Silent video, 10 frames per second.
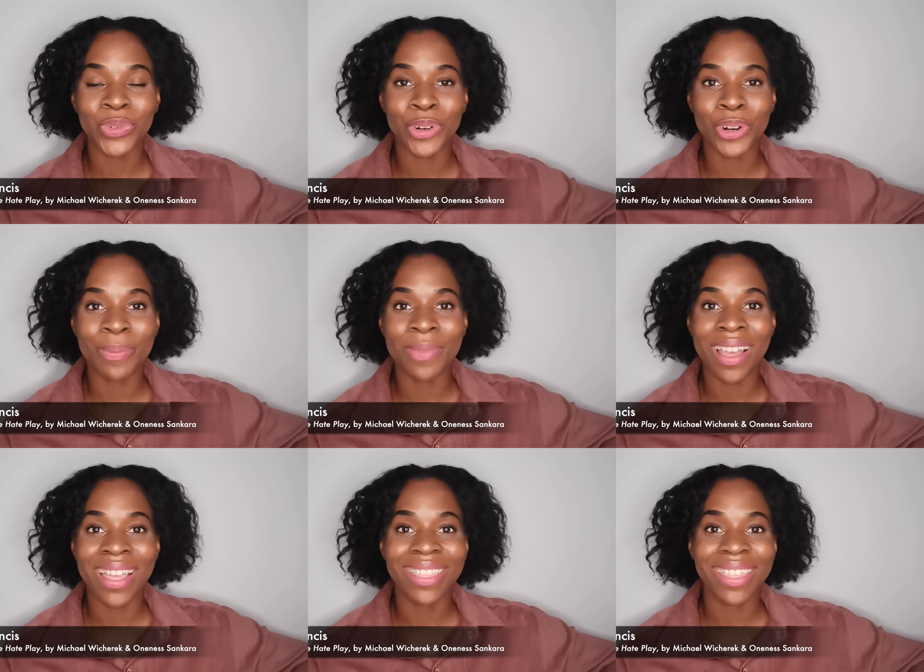from
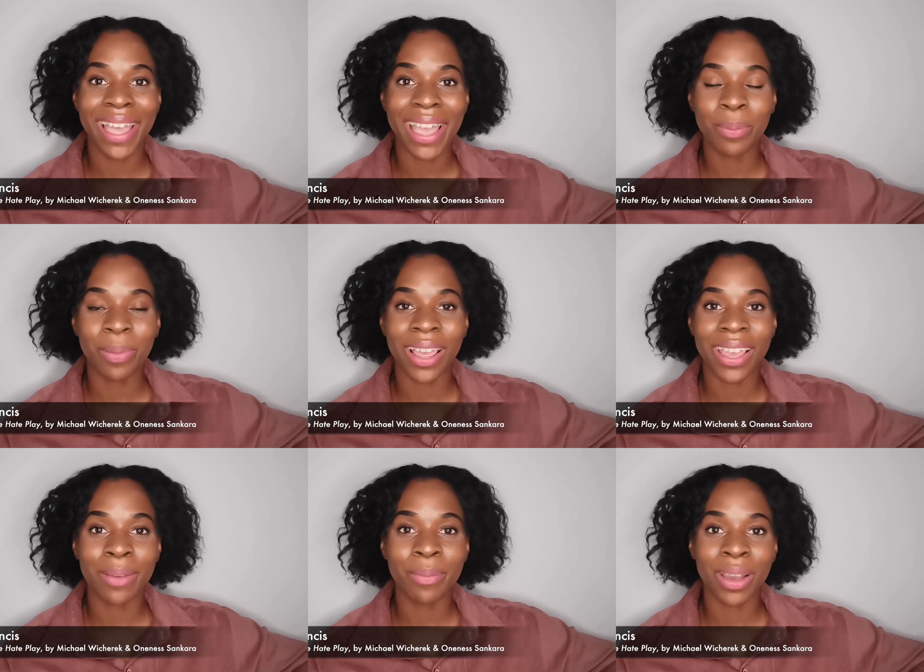The Hate
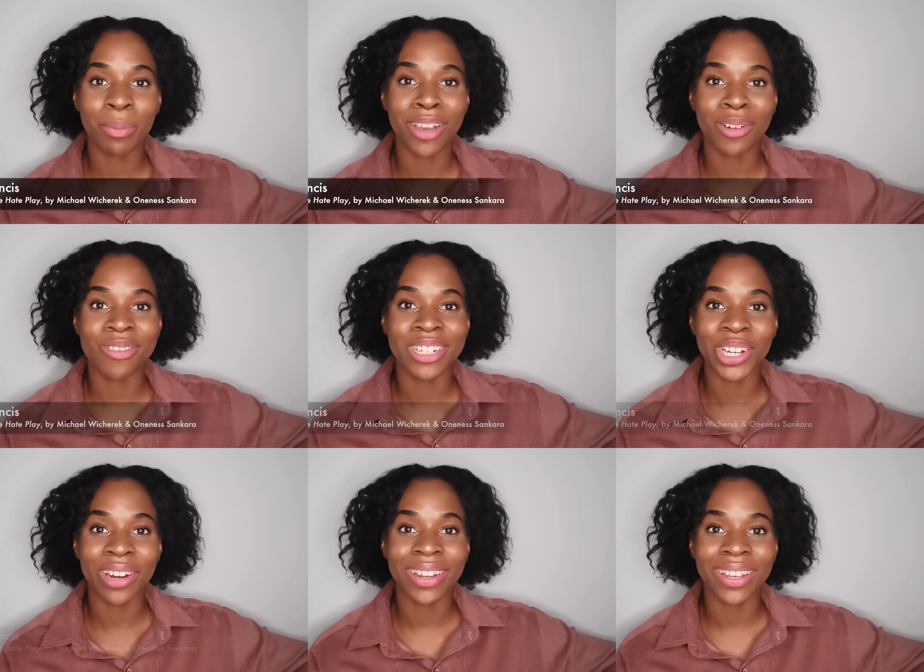Play by Michael
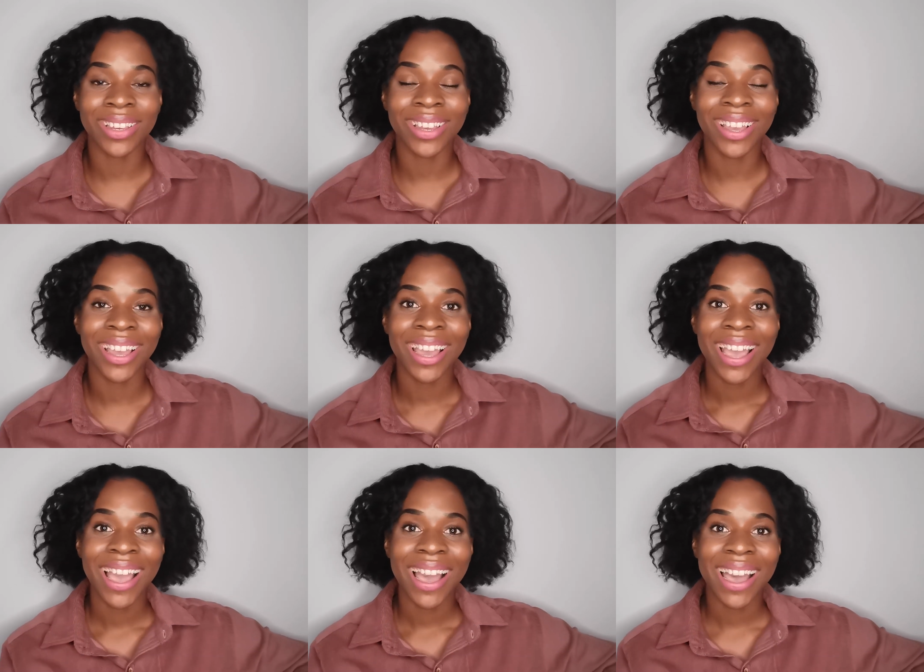Wicherek,
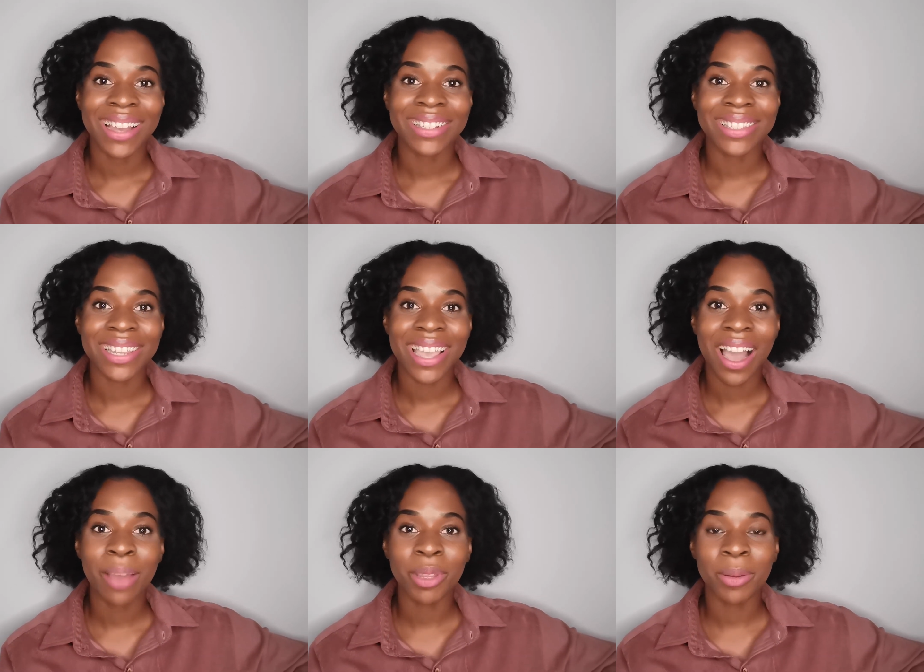and
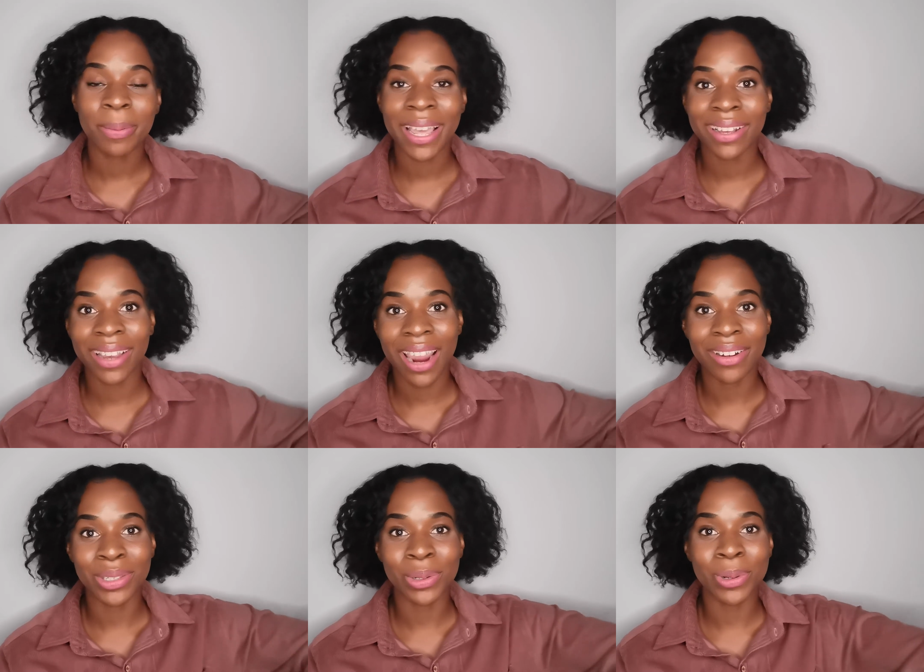I'm going to be playing a
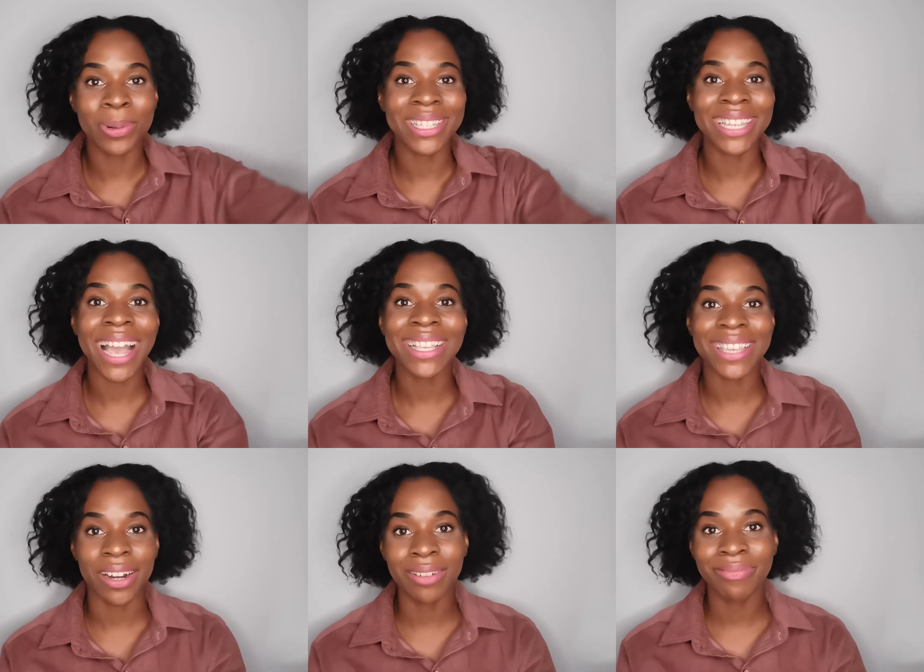character called
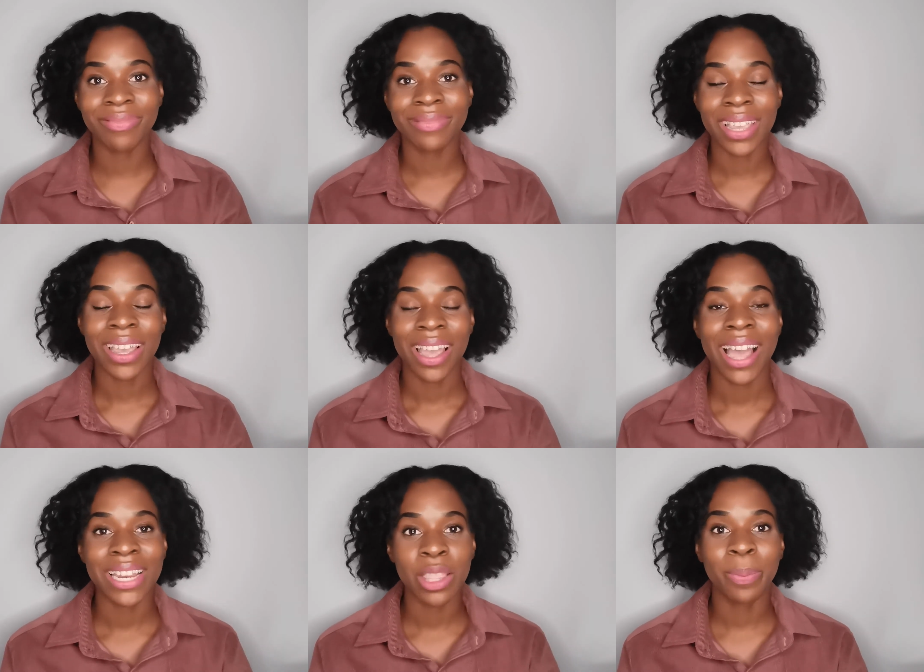Tanya, and
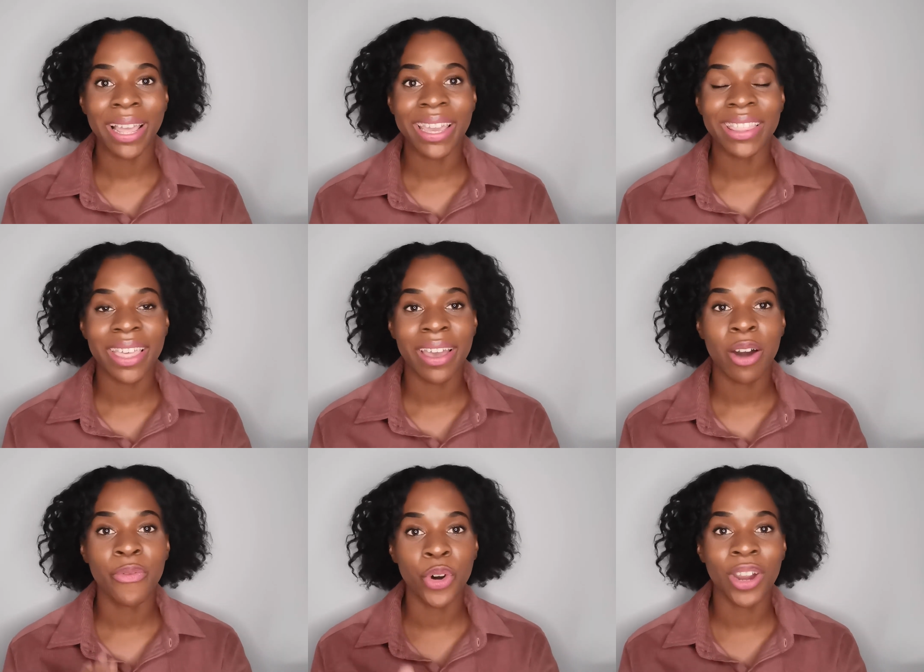in the play there are
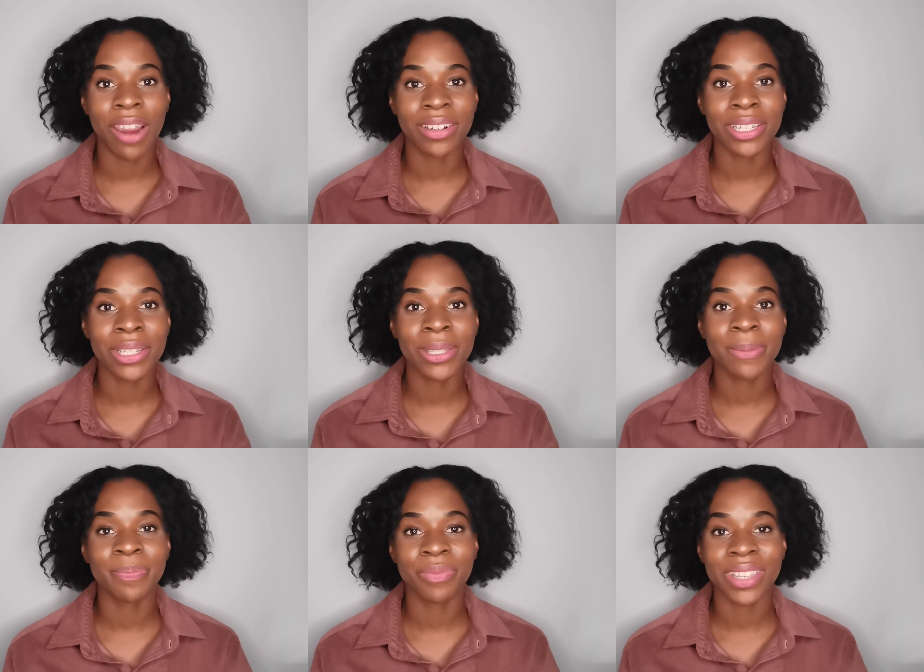4 characters:
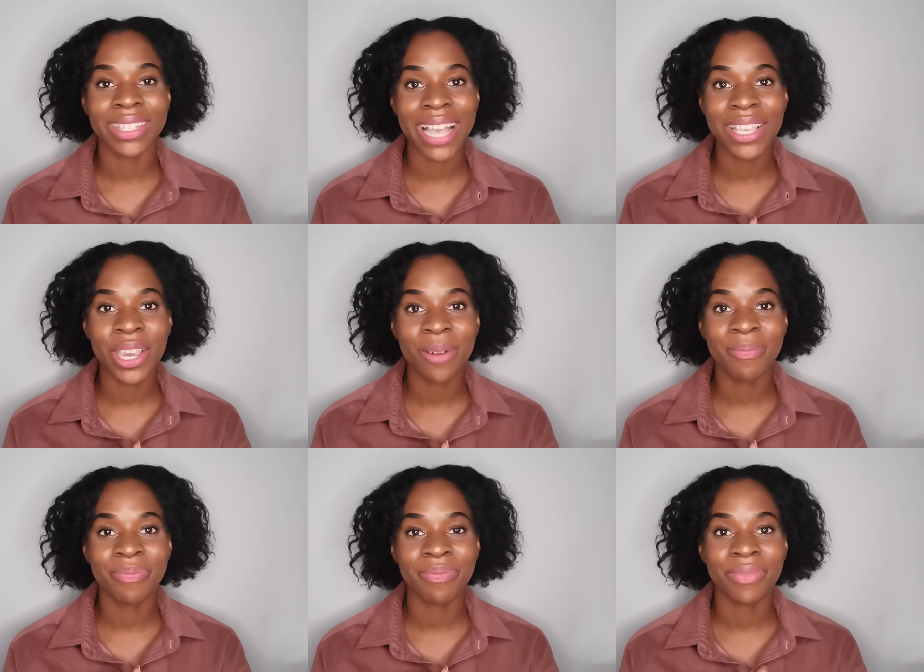Tanya,
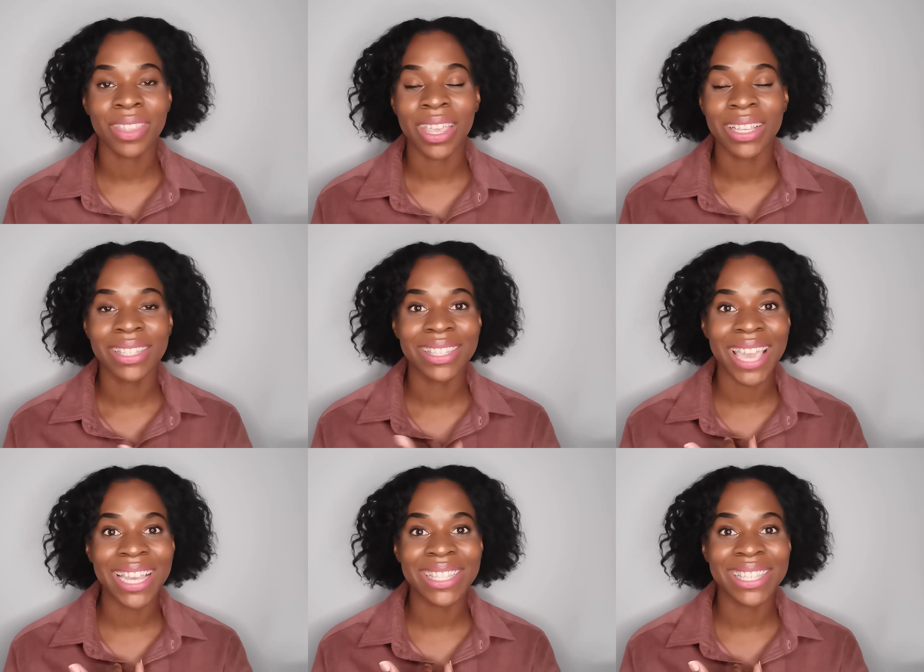
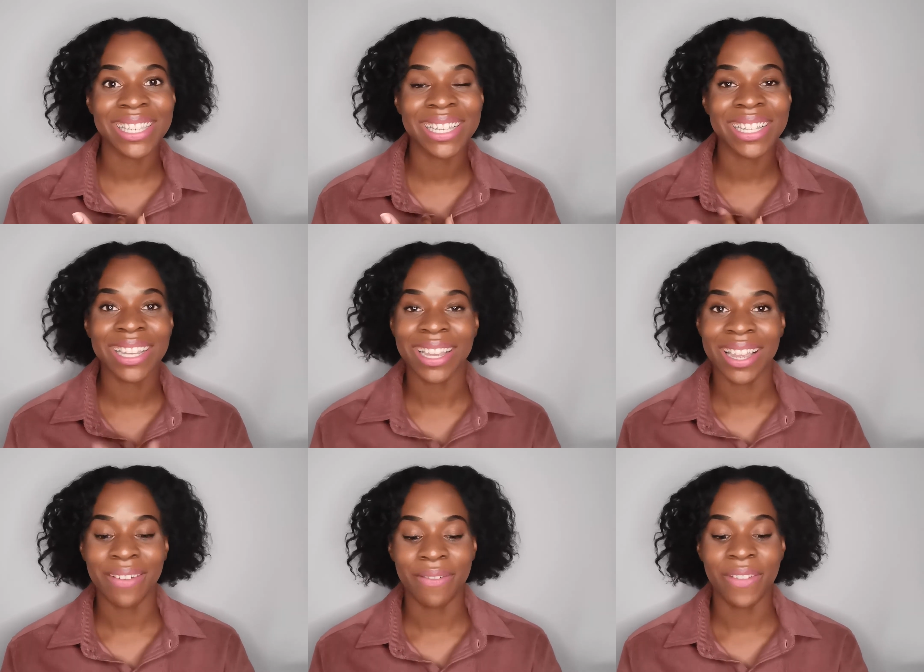Skate,
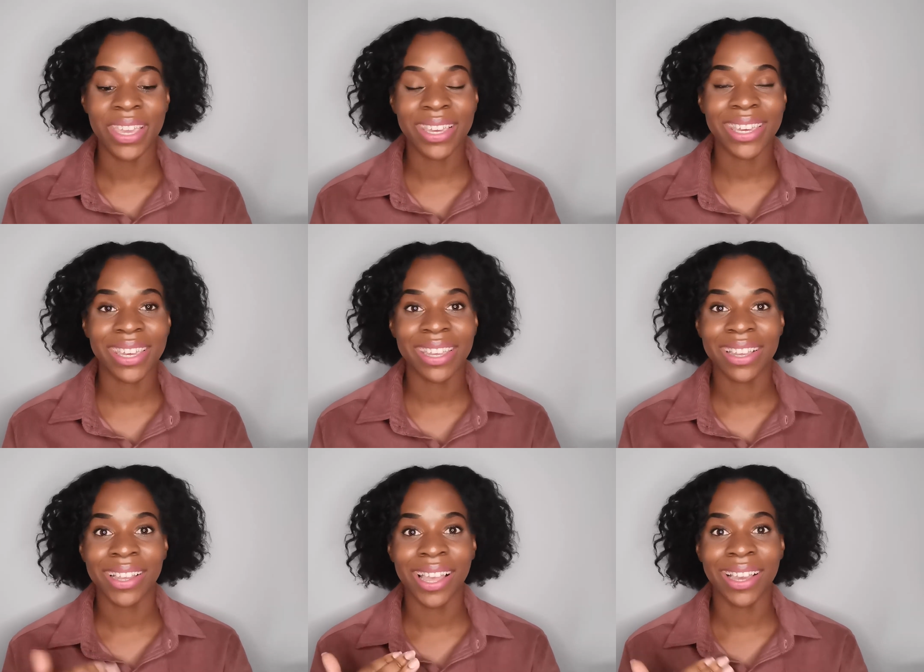Vic
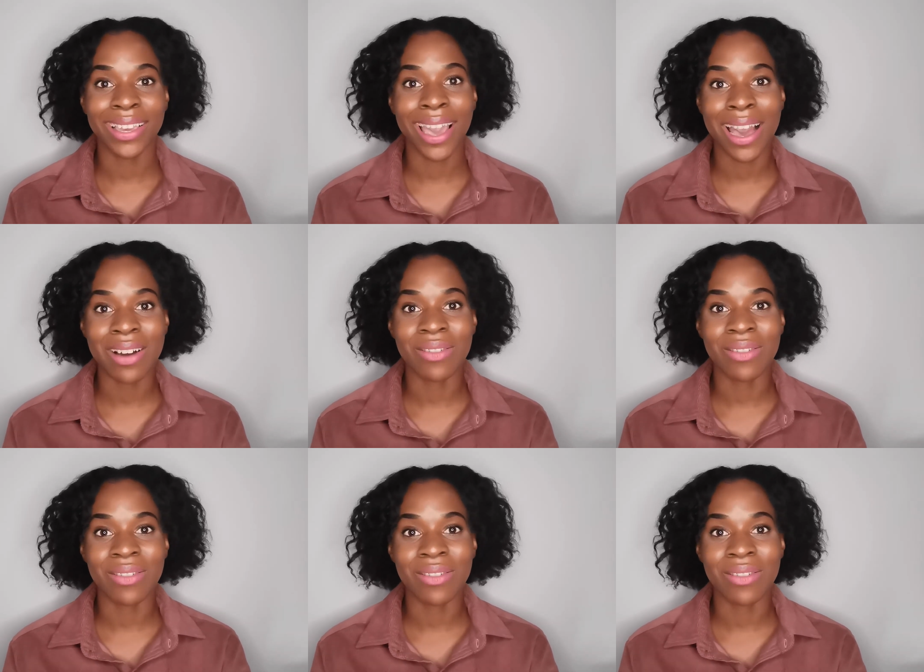and Cal,